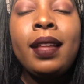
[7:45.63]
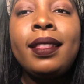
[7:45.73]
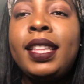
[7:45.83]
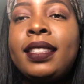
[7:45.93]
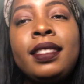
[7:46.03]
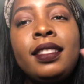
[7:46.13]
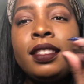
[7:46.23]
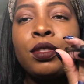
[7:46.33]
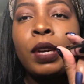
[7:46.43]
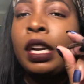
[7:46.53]
This is
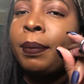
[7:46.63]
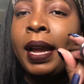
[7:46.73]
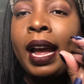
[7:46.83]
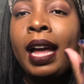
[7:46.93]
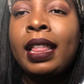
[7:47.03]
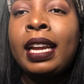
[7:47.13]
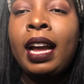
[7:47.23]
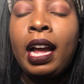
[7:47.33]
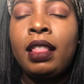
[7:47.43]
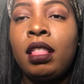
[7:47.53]
just right up my alley.
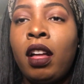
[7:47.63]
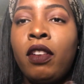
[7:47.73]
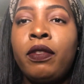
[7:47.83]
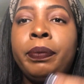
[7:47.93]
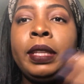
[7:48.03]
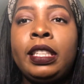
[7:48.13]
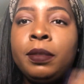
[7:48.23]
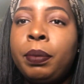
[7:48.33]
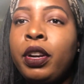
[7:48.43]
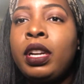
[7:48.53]
I love these
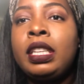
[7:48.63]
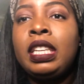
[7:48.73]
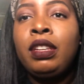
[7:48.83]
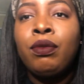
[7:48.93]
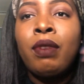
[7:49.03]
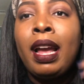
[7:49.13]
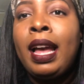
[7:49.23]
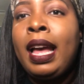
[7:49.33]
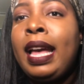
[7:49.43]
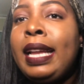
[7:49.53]
burgundy
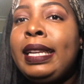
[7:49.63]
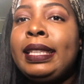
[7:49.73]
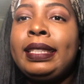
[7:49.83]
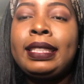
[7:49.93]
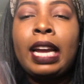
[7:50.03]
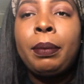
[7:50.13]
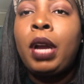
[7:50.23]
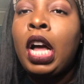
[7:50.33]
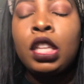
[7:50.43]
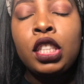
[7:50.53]
red type
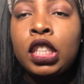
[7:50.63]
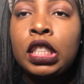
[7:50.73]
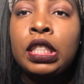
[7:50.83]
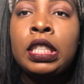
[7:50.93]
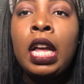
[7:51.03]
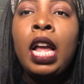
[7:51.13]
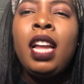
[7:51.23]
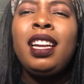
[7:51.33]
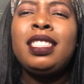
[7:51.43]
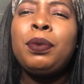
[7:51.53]
colors.
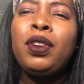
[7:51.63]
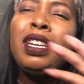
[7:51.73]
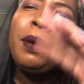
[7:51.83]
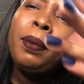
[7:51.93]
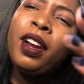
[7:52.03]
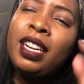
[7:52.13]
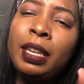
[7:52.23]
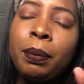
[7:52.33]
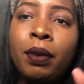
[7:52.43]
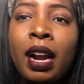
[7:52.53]
It's more like a
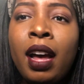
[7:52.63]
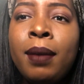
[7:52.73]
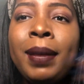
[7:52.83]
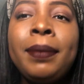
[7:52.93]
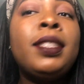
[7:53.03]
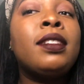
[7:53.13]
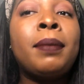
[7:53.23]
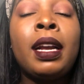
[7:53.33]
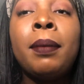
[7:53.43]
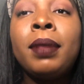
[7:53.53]
burgundy brown, maybe just on
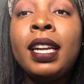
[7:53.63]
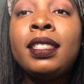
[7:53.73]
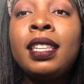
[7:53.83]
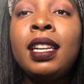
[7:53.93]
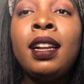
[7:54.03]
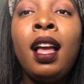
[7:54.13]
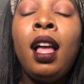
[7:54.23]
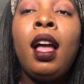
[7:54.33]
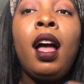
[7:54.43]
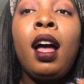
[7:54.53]
my complexion.
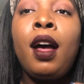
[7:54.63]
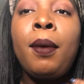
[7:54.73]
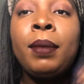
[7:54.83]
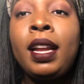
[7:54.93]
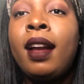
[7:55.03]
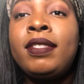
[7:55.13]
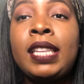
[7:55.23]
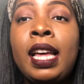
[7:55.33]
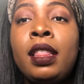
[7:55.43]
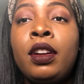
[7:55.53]
Like I've
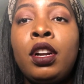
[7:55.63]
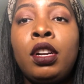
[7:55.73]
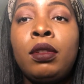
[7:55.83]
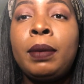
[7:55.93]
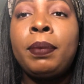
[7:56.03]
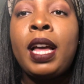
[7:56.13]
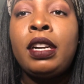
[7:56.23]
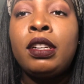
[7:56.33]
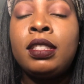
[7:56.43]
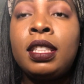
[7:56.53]
said, there are no lip
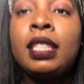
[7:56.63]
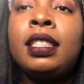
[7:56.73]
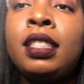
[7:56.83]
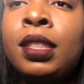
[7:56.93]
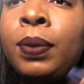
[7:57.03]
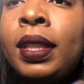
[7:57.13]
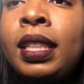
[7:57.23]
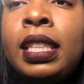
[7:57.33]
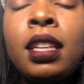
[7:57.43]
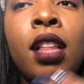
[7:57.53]
liners. This is just what
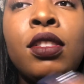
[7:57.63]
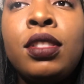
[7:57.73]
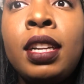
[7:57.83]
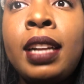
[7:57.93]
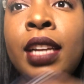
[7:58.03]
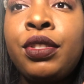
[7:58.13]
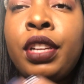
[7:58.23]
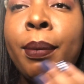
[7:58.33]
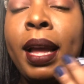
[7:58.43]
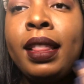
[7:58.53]
these colors look
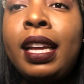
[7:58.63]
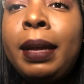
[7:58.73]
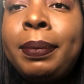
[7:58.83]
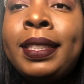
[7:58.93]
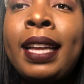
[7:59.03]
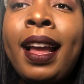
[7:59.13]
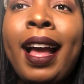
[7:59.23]
naturally on my lips.